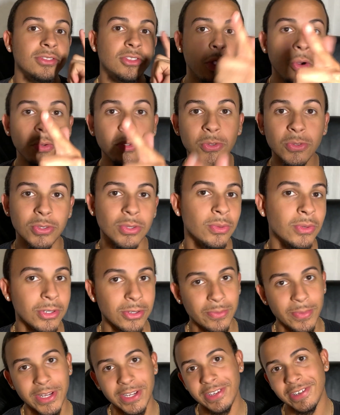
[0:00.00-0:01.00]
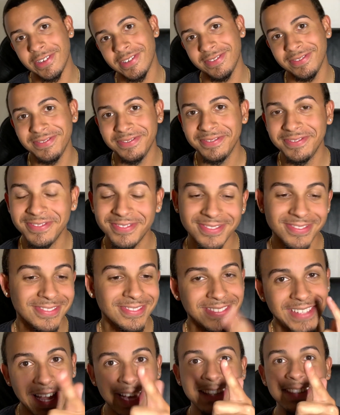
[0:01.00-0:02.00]
Don't use the Widowmaker.
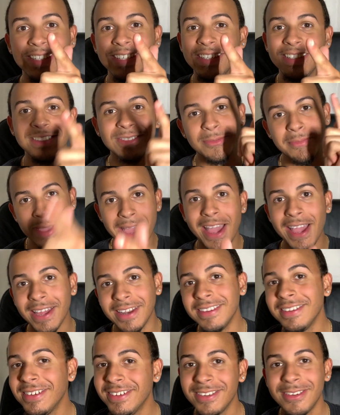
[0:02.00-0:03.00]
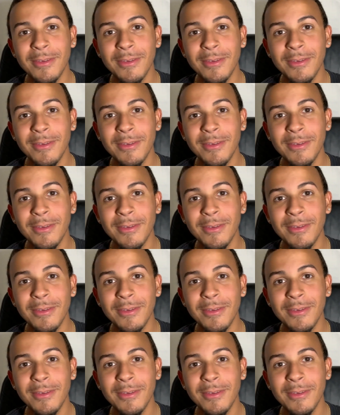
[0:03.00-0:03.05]
That thing is bad.